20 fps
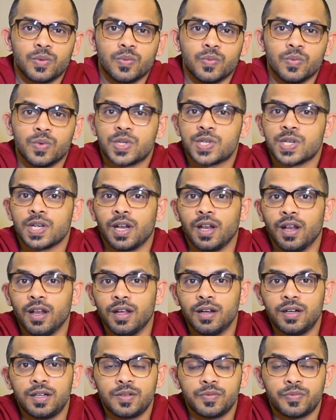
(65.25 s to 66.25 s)
which I
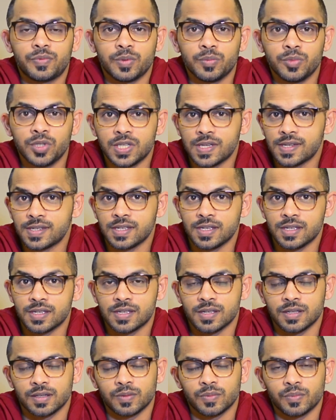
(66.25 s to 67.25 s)
learned from this
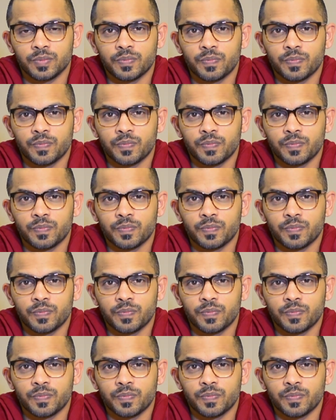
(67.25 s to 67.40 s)
season.